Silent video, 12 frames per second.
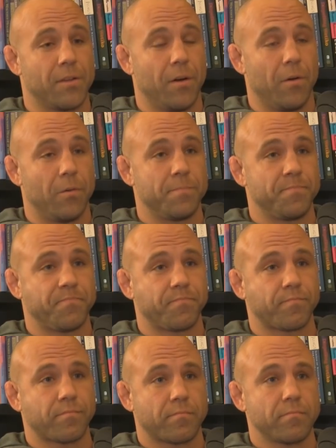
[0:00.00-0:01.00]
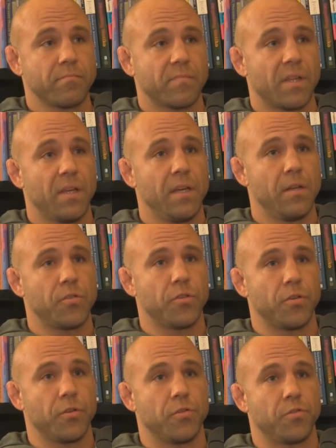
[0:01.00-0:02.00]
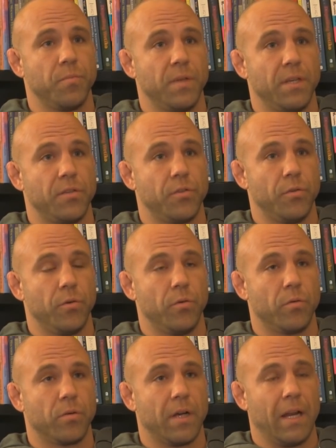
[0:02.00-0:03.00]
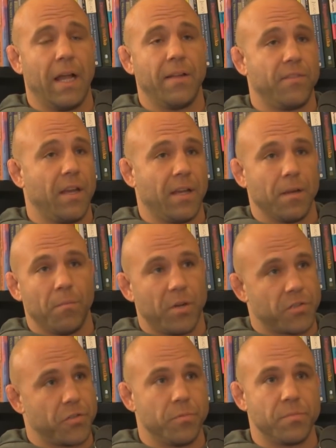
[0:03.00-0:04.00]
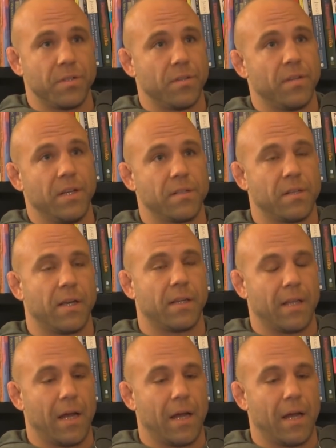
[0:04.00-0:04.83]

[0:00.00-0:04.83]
So he introduced me to, and I had taken mushrooms and things like